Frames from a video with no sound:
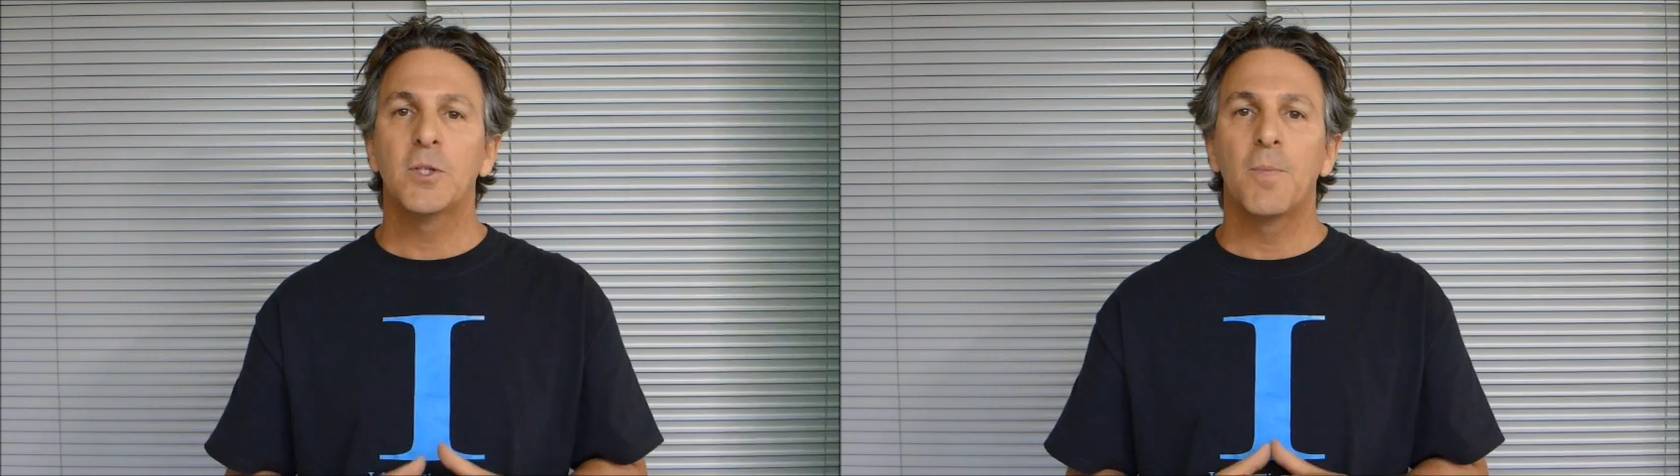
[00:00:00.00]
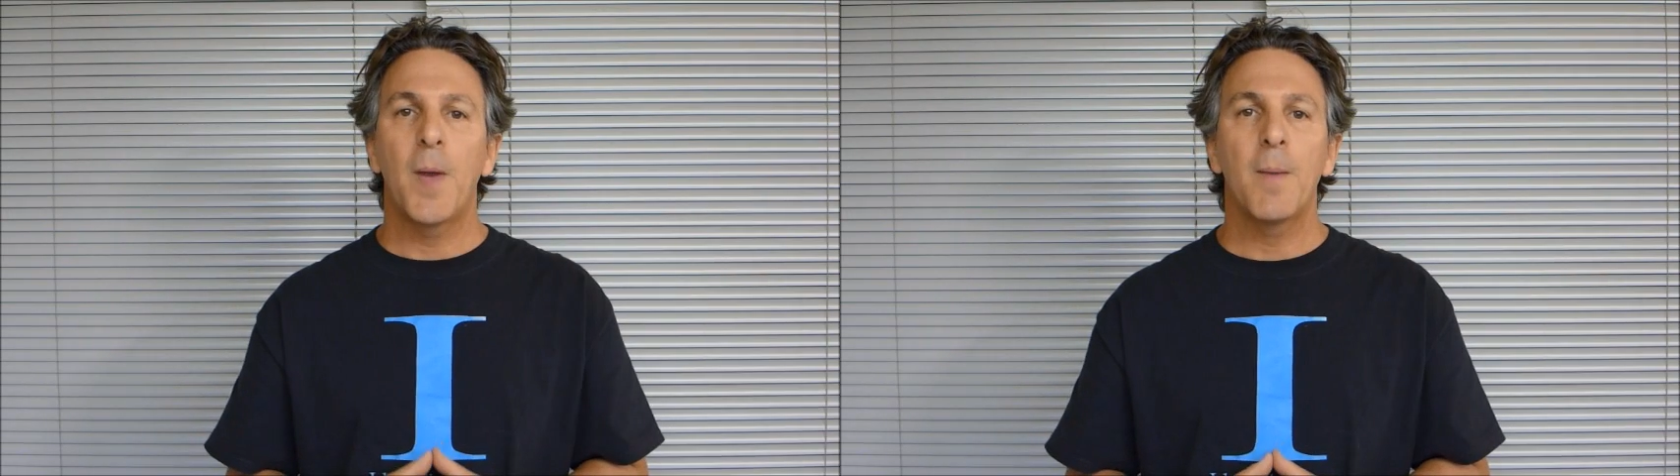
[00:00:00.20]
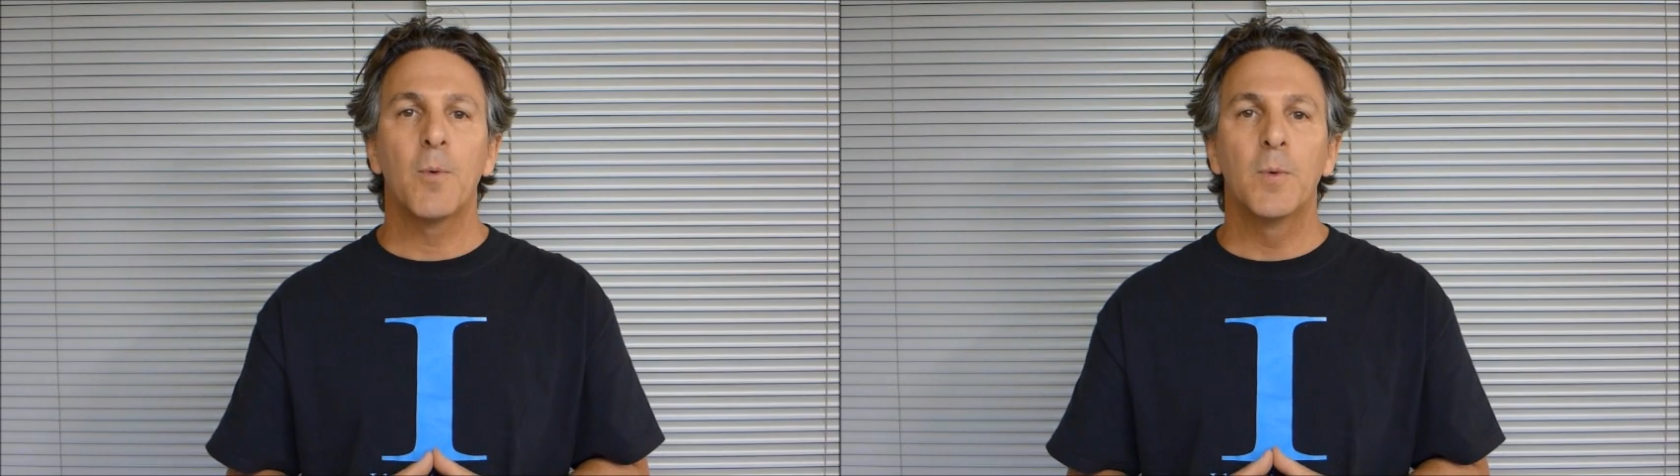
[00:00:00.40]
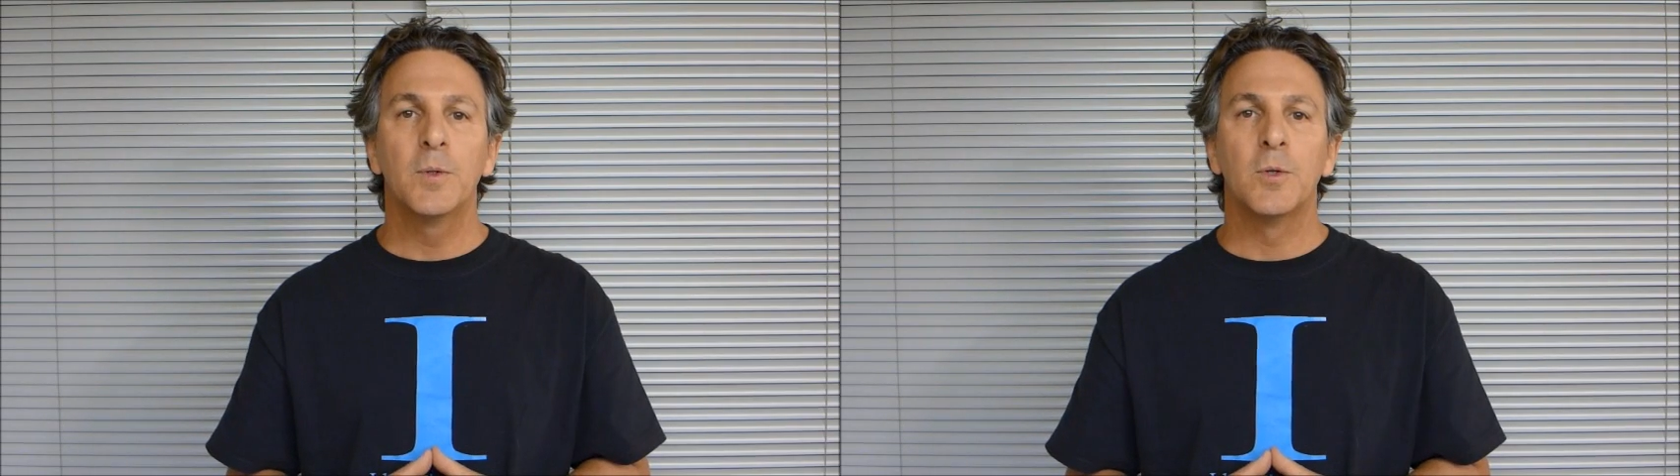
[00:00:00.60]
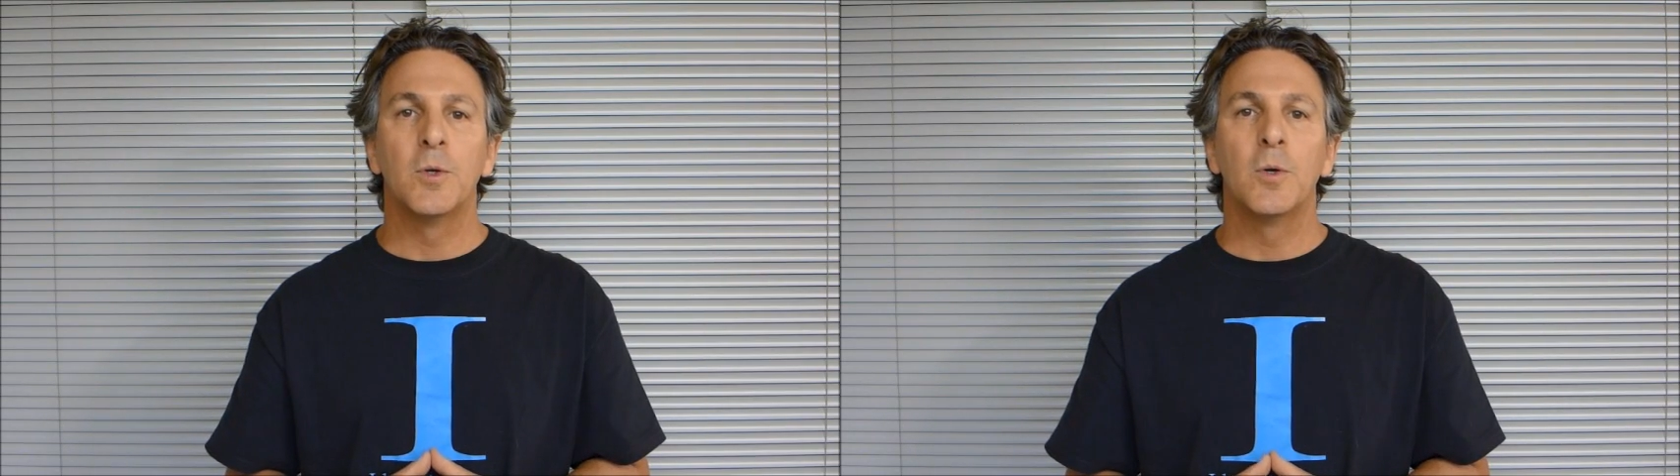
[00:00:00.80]
piece of paper
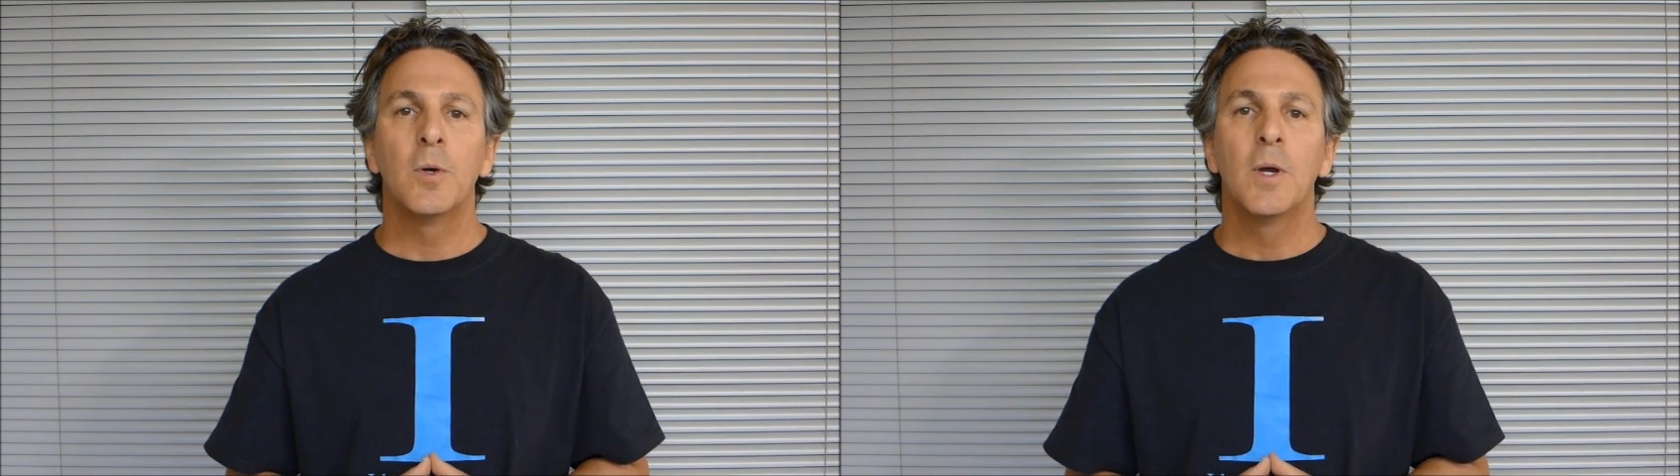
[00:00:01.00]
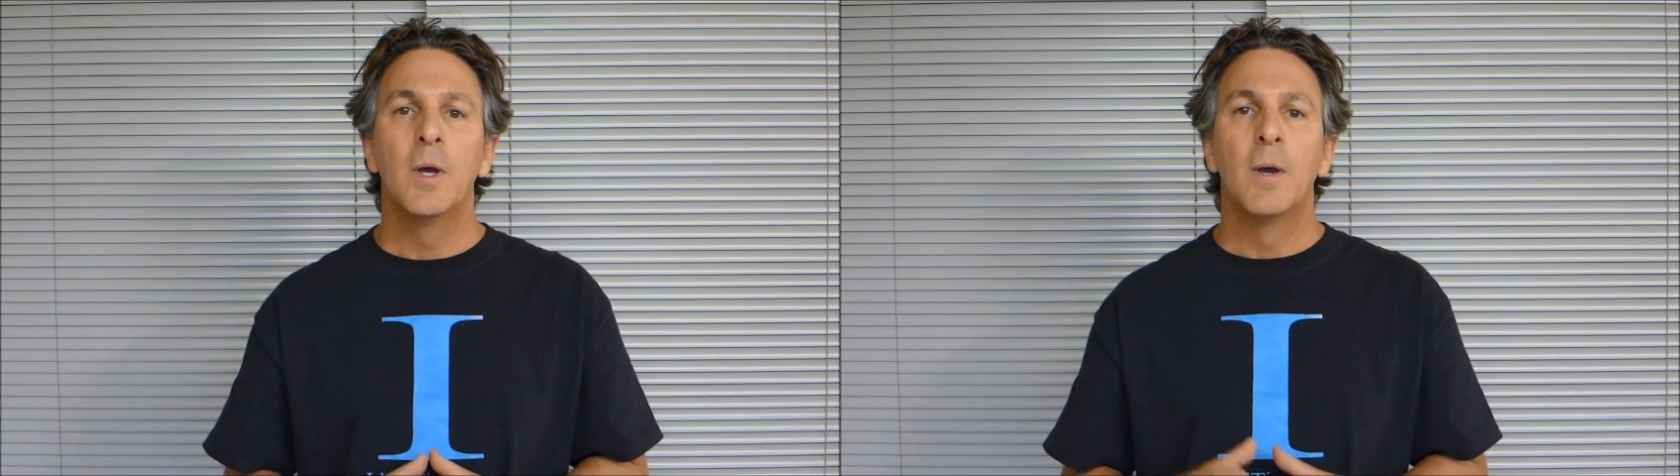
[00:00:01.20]
will do,